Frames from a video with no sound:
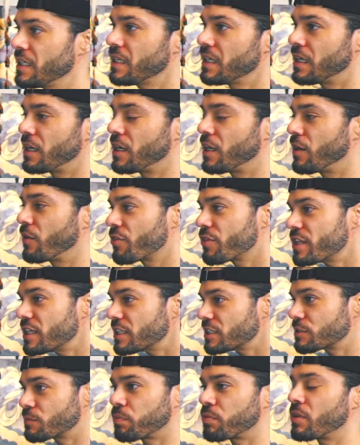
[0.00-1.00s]

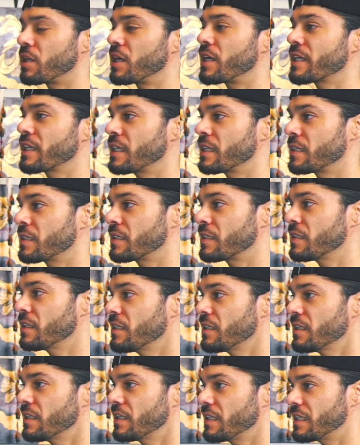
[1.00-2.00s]
This plugin
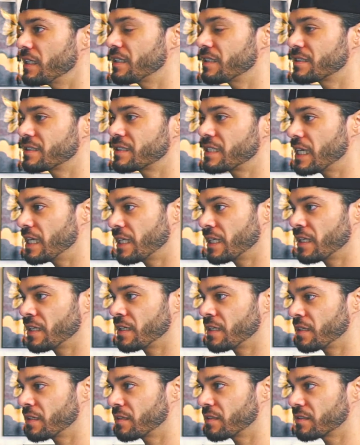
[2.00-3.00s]
is
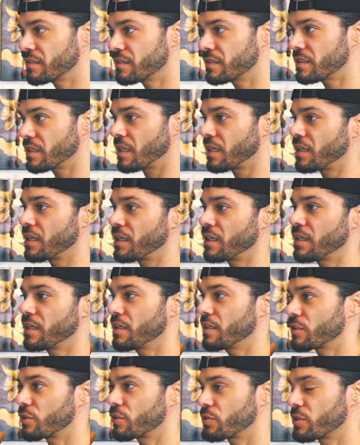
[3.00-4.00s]
taking
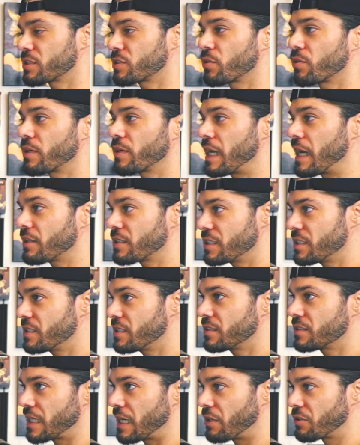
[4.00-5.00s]
Chris Lord
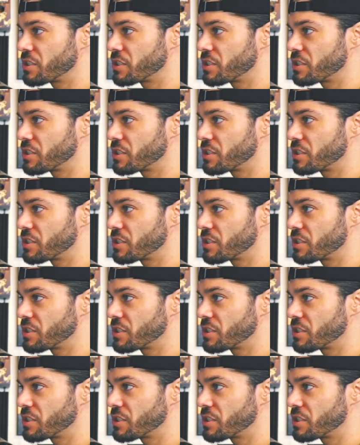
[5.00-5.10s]
Algae's, all